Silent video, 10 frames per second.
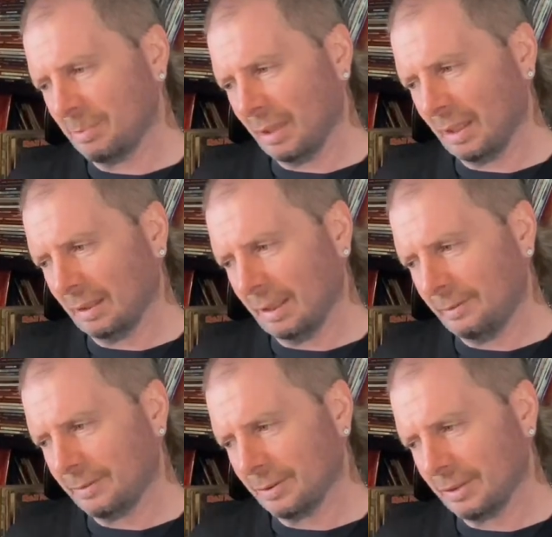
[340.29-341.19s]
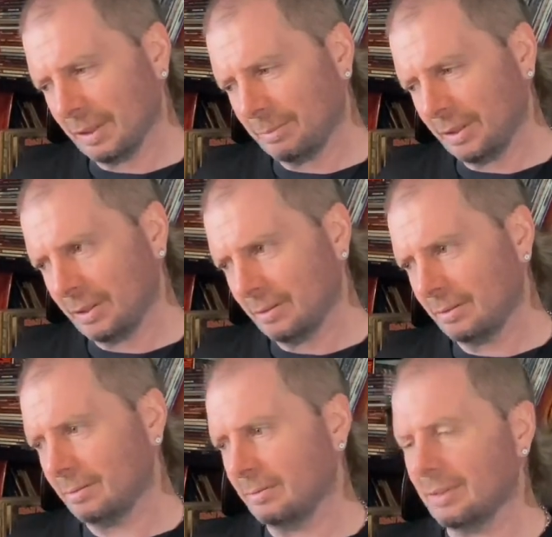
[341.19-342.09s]
might have left or something.
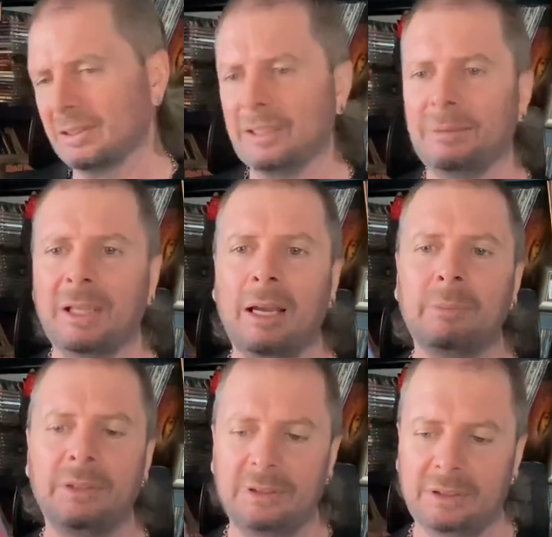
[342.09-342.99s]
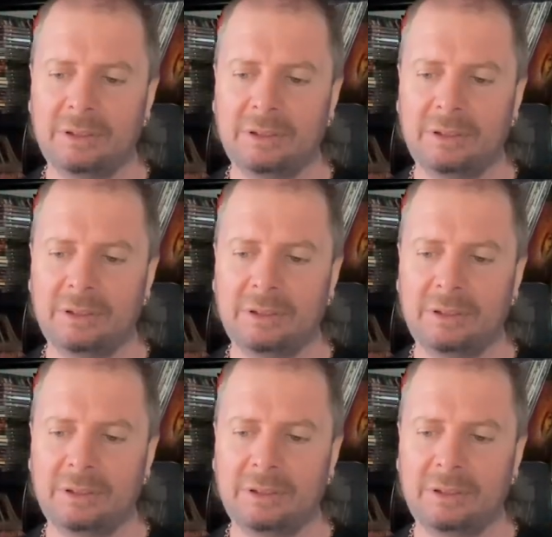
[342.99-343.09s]
Something happened.